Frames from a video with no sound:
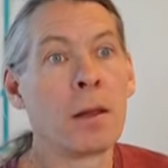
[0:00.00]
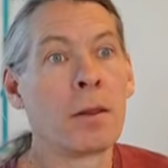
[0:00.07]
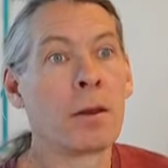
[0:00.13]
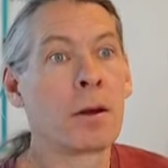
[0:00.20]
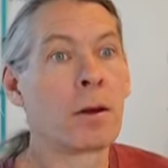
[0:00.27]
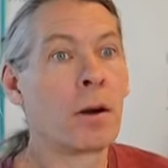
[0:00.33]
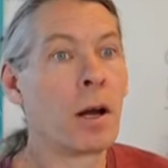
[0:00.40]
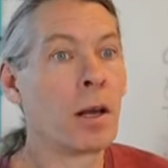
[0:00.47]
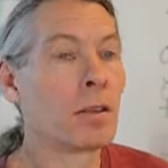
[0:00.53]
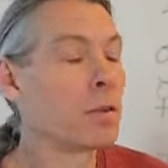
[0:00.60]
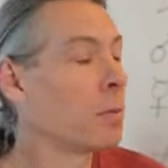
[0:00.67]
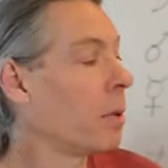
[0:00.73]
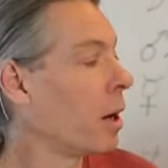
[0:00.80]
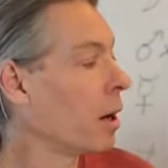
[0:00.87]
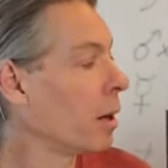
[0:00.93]
The
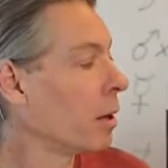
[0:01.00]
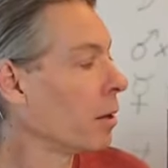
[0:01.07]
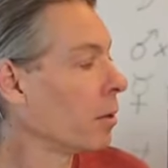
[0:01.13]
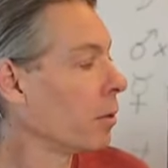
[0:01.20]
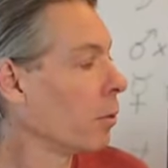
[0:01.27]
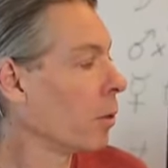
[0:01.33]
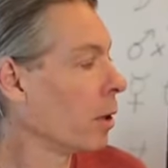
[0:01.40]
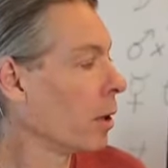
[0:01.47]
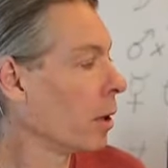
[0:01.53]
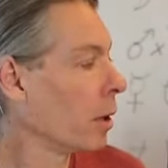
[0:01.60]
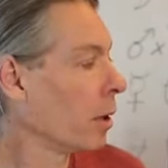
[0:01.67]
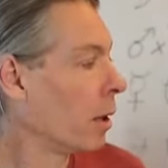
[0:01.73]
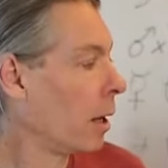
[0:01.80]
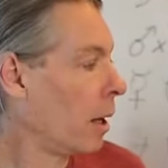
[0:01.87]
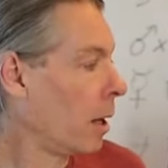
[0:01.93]
crossbar
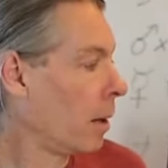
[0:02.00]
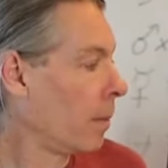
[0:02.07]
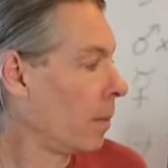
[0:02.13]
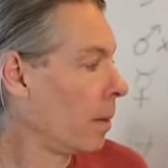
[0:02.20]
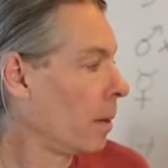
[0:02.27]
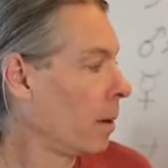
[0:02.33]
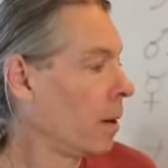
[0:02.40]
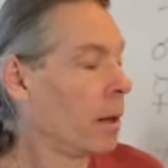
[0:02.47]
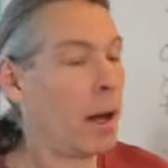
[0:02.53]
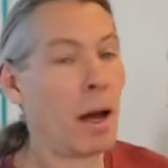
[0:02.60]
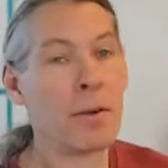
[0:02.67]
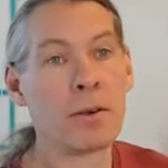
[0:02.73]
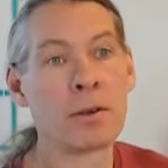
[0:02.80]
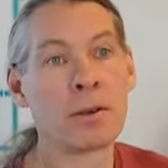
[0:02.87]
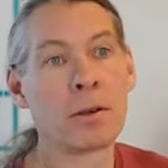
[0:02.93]
will
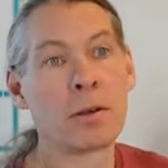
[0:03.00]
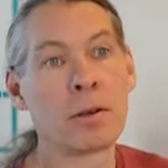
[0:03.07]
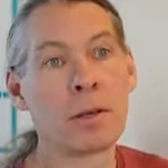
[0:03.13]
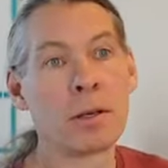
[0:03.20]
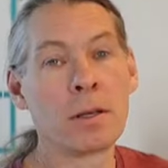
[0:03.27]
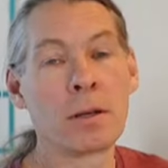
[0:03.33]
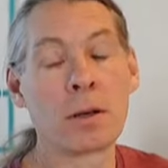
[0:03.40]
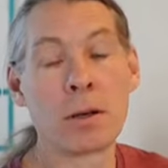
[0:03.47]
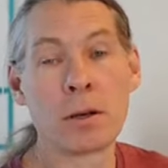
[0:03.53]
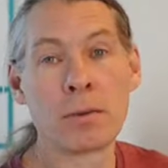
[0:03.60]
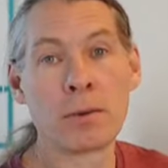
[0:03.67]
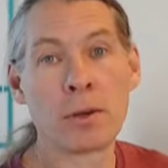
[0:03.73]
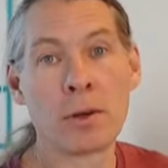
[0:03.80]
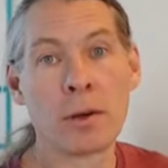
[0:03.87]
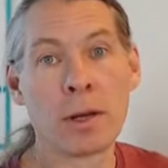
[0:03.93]
have a certain
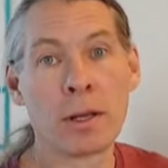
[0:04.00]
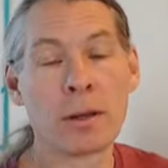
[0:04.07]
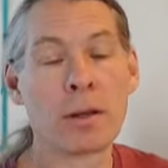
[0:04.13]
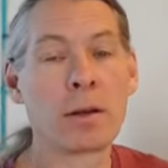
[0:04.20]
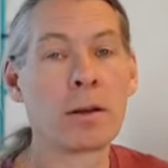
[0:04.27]
curve to it,